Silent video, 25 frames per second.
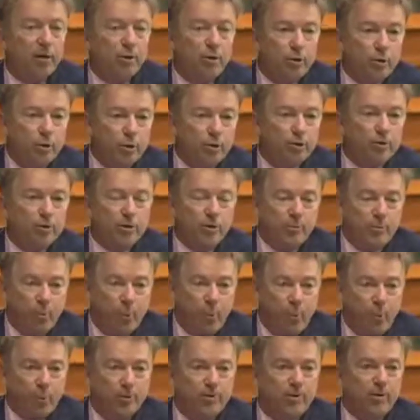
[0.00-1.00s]
Do you
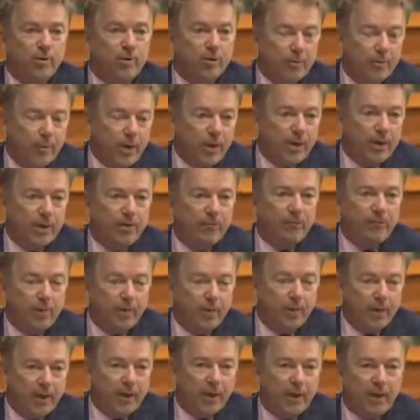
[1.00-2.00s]
support that the money
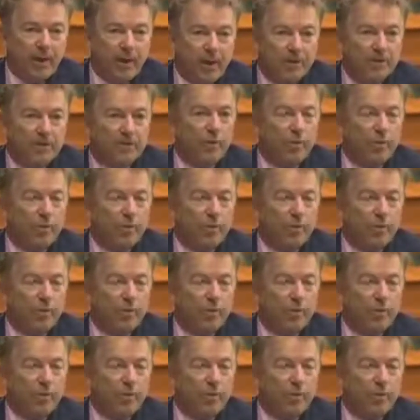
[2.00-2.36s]
from NIH